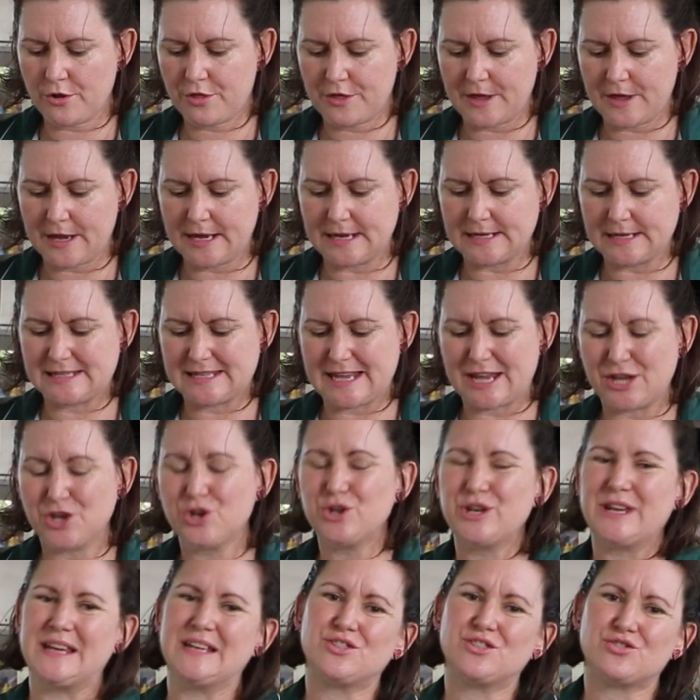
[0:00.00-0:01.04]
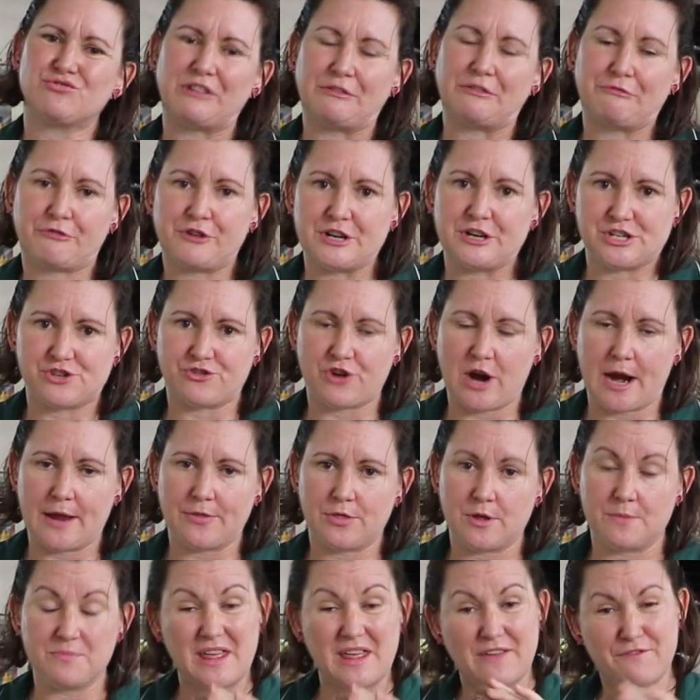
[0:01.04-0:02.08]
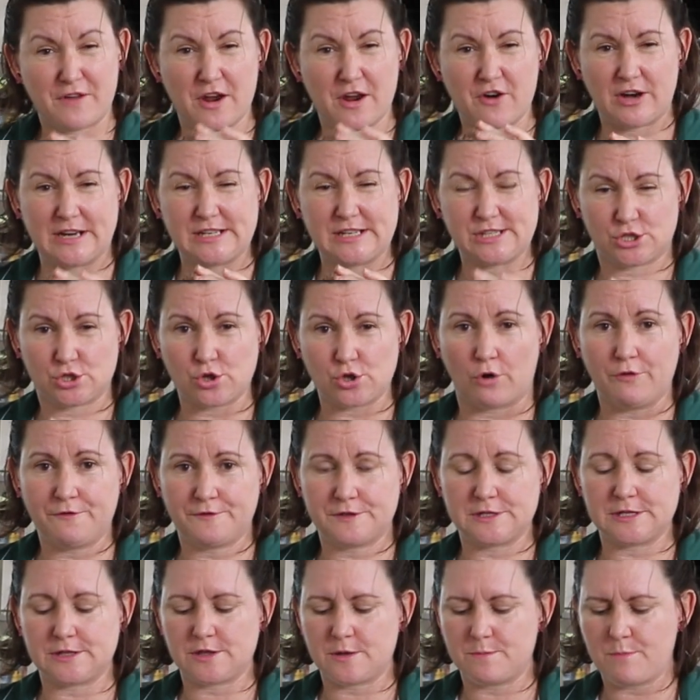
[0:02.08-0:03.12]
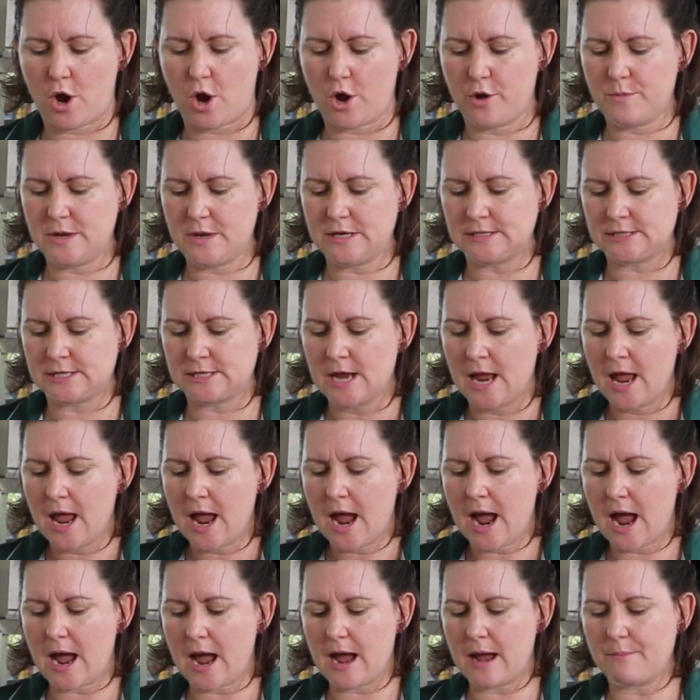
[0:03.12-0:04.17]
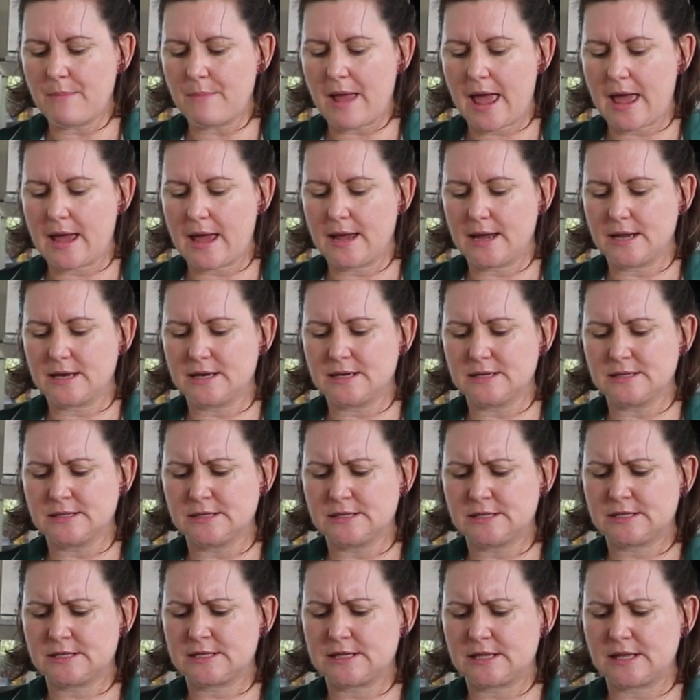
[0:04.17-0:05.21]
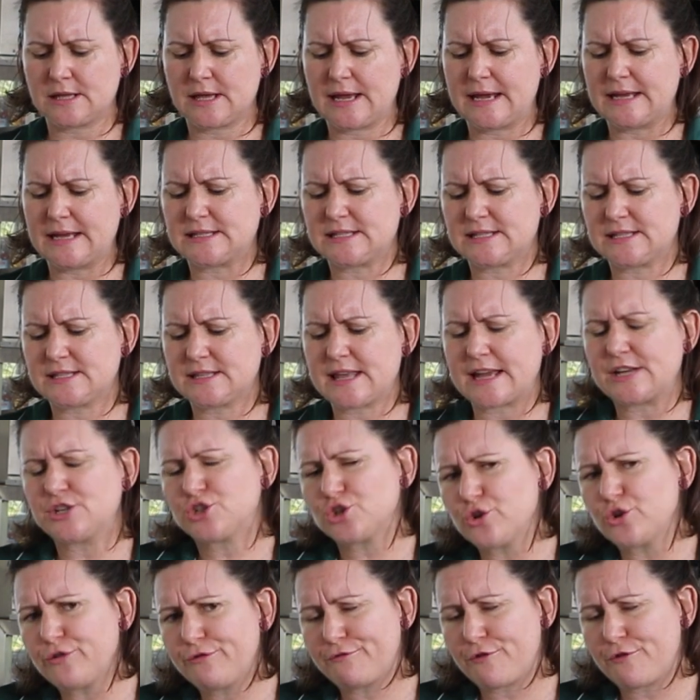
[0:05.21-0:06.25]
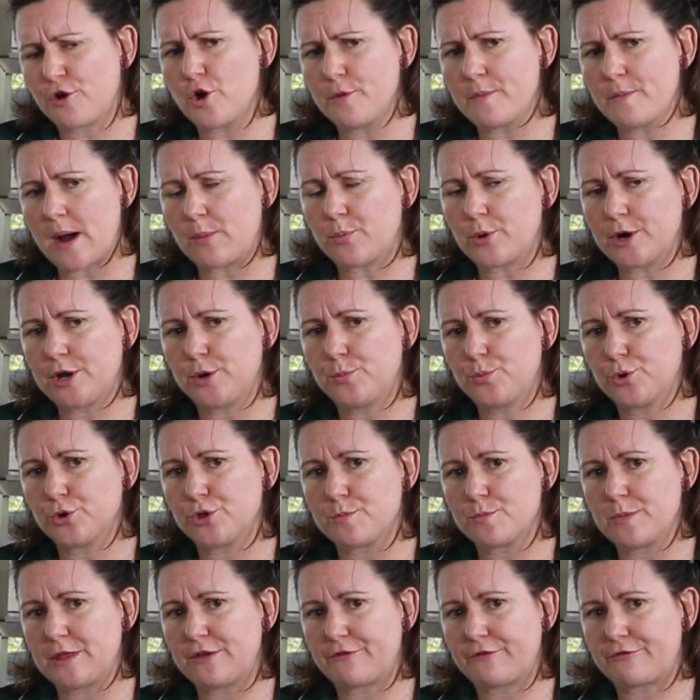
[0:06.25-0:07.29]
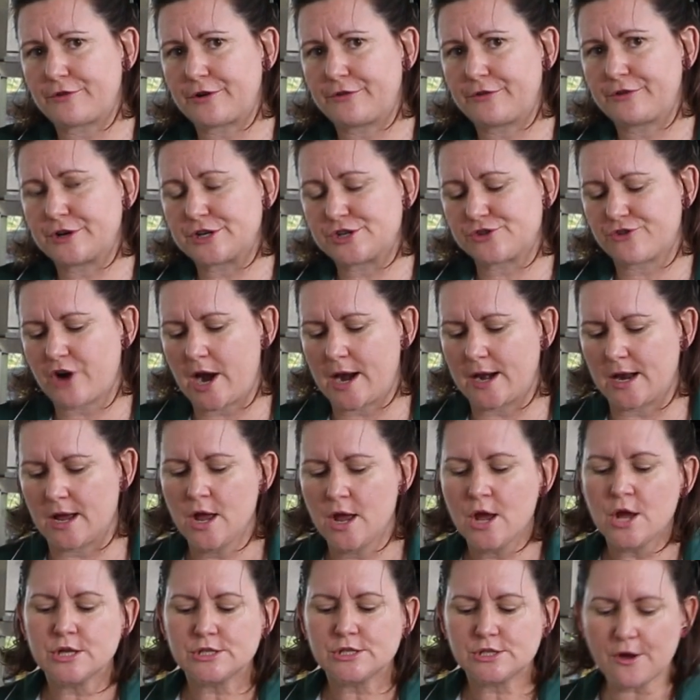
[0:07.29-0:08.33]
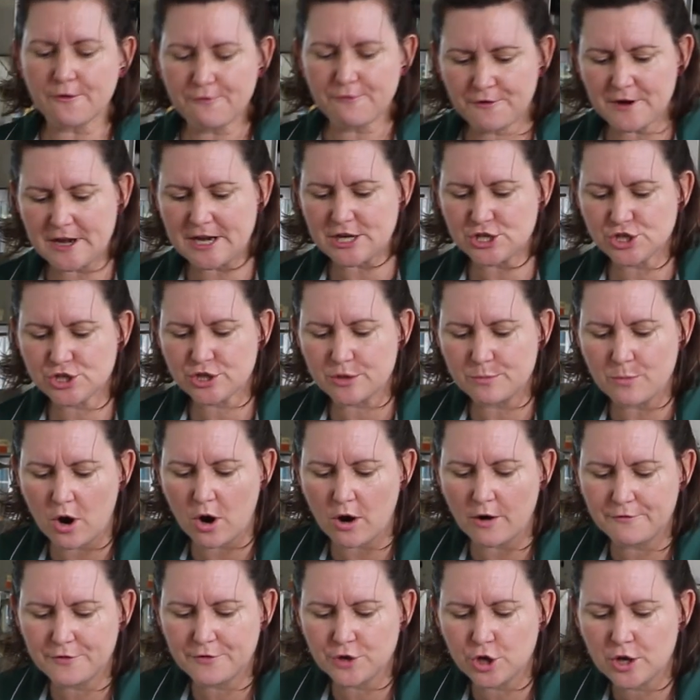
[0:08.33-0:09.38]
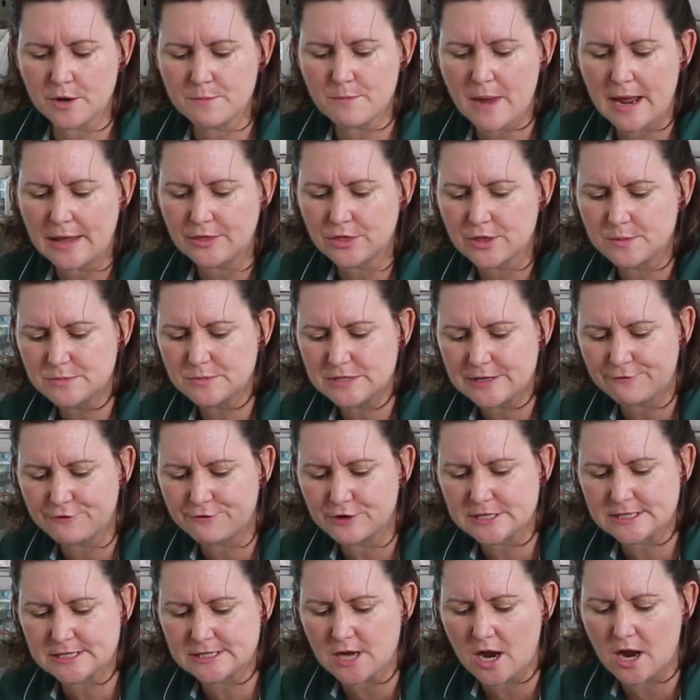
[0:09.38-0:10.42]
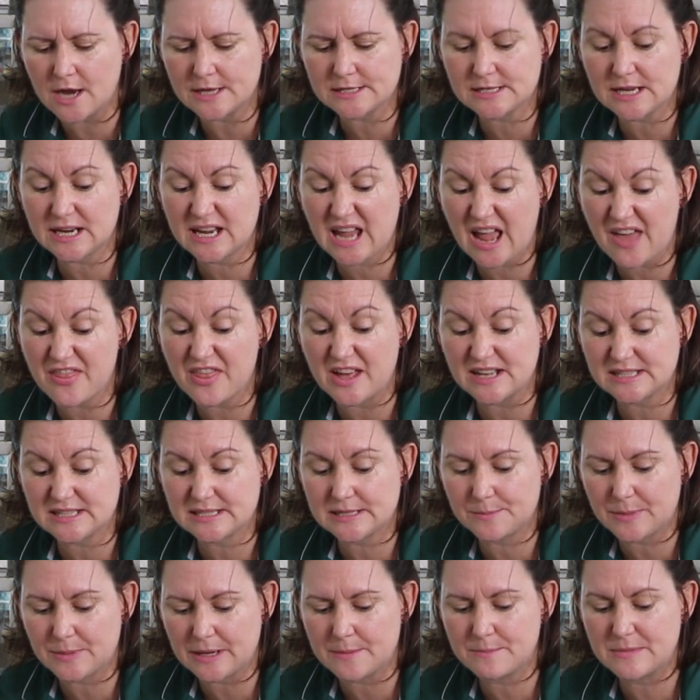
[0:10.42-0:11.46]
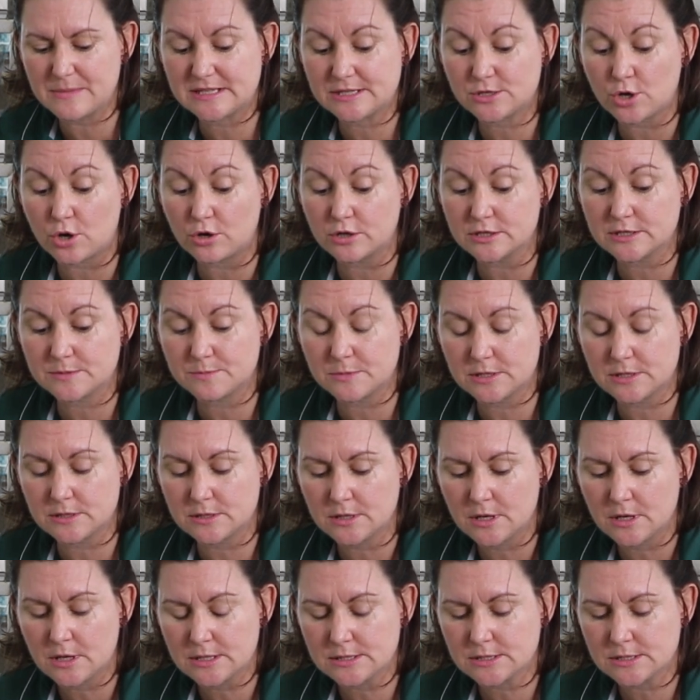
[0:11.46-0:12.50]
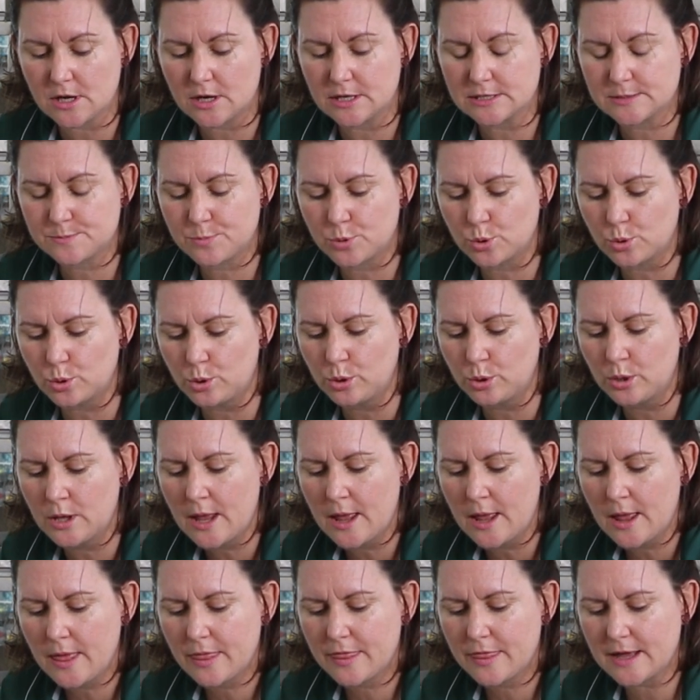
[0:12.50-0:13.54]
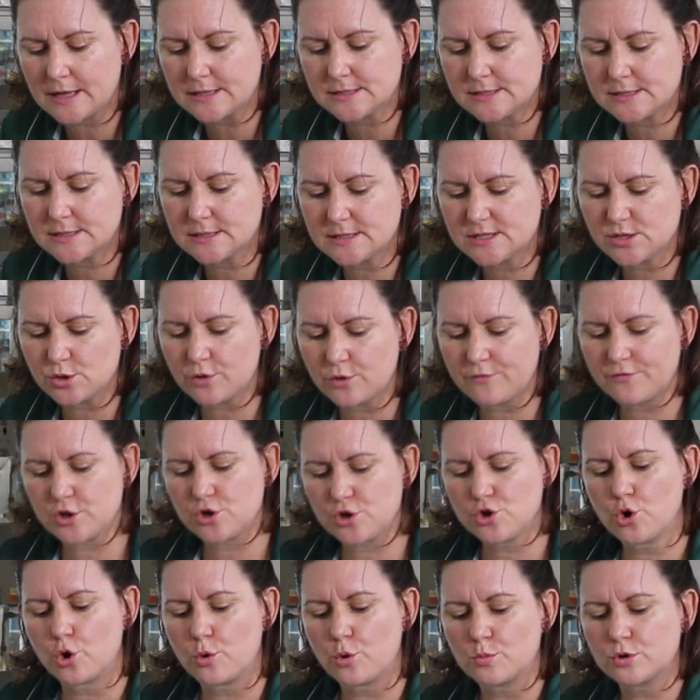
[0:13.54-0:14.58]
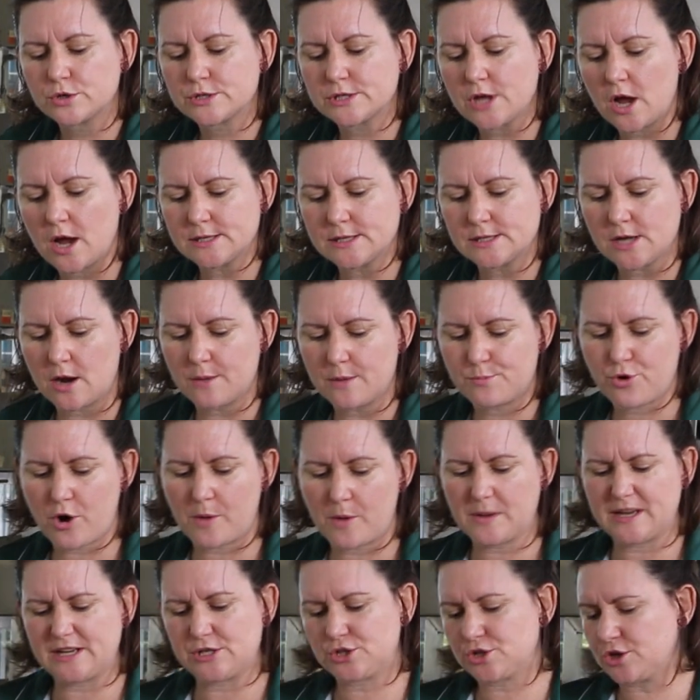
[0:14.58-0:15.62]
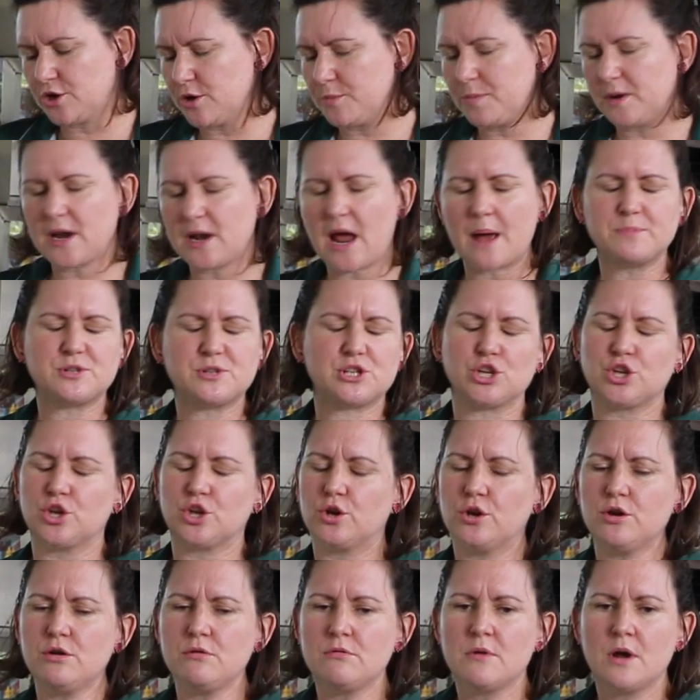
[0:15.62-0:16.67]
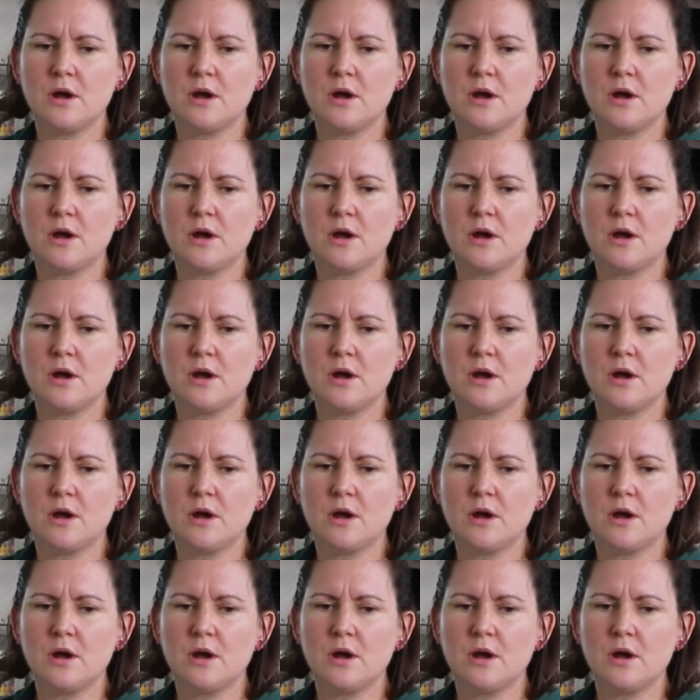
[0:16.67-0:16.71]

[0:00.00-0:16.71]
thing is that you need to refrigerate them. They're very soft at the moment, and they do firm up when you put them in the refrigerator. So finish them off. You can make them different size. Okay, that's a big Mr. Osmond size ball. That's the sort of the normal size I'd probably do, but up to you.